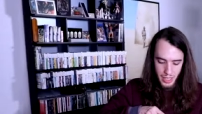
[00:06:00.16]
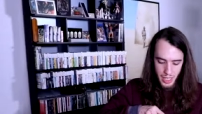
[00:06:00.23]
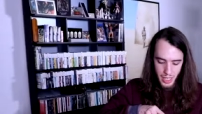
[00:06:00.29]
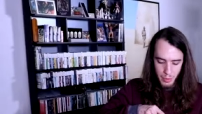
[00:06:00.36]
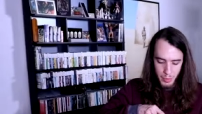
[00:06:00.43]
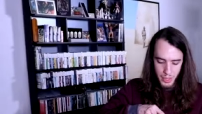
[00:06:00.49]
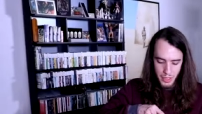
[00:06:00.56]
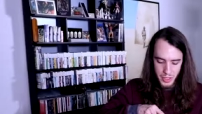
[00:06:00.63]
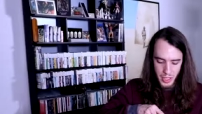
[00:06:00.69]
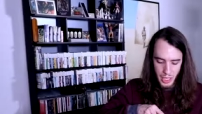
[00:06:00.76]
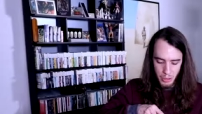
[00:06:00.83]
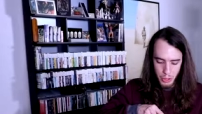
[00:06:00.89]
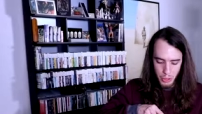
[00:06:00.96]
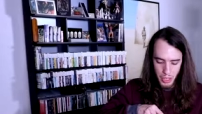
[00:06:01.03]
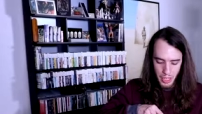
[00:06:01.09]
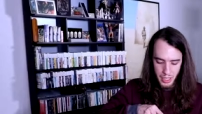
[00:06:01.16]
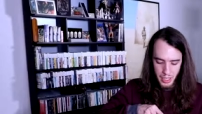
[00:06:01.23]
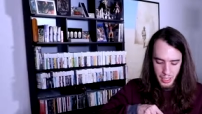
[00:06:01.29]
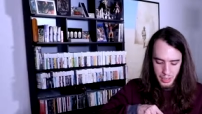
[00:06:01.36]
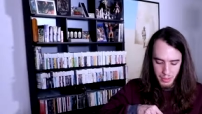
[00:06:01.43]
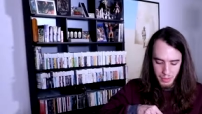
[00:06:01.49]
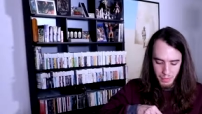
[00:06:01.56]
they gave me the soundtrack
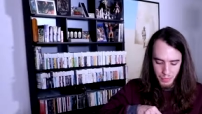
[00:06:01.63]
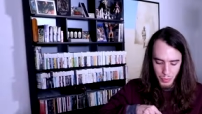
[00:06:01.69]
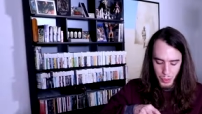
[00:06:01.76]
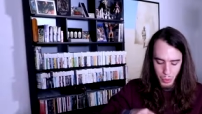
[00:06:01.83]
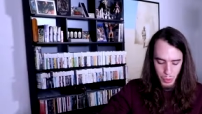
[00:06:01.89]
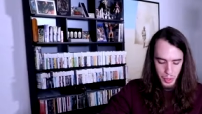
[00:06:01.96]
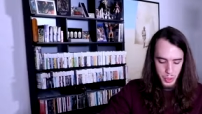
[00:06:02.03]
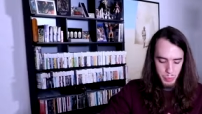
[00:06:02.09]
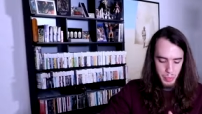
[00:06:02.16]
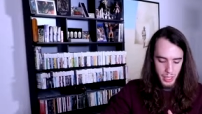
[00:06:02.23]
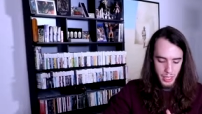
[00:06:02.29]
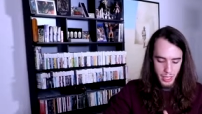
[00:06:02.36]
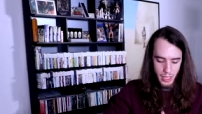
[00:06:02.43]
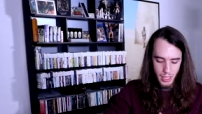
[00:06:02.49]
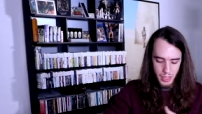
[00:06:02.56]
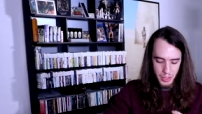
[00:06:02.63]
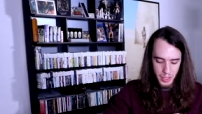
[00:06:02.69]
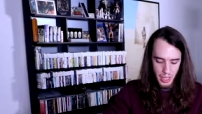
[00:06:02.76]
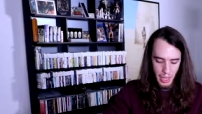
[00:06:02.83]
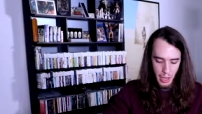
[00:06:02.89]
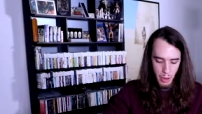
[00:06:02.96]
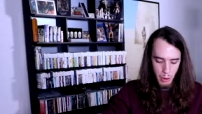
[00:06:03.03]
on USB, because
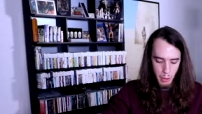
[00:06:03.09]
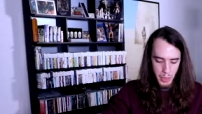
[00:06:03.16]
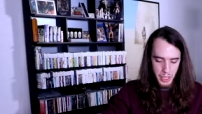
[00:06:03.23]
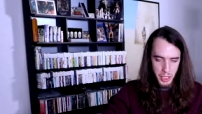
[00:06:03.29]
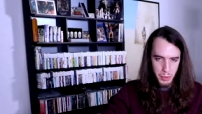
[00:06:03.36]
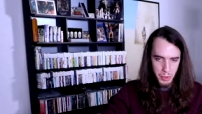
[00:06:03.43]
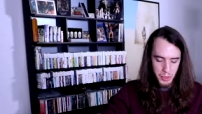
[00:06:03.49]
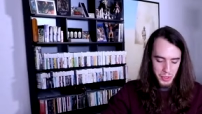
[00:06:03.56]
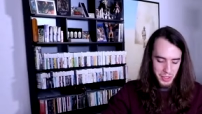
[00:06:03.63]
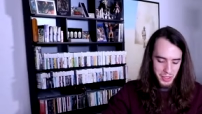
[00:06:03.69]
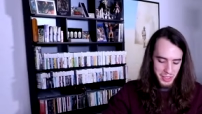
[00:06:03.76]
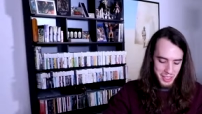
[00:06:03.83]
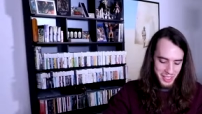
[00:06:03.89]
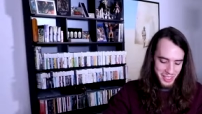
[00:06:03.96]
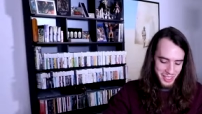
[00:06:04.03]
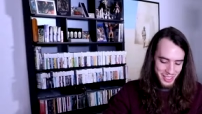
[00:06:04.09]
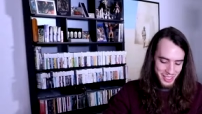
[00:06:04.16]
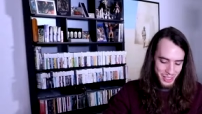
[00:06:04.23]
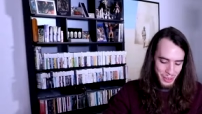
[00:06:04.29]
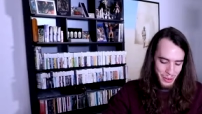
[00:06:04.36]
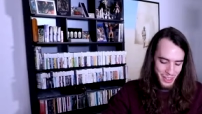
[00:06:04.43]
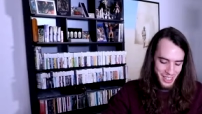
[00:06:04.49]
how am I supposed to listen to